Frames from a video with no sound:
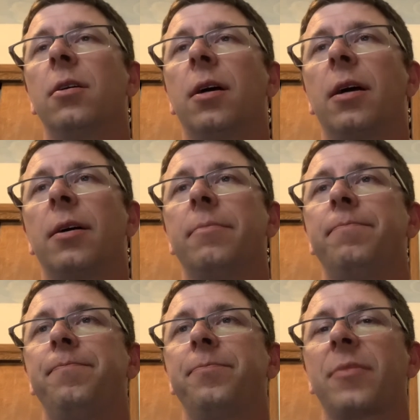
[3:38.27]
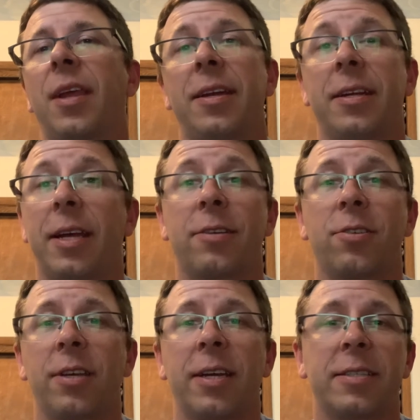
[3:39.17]
I didn't
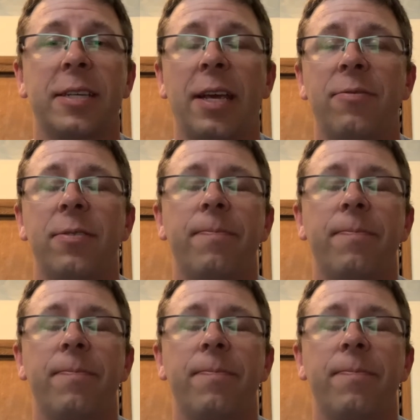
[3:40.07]
actually hit save.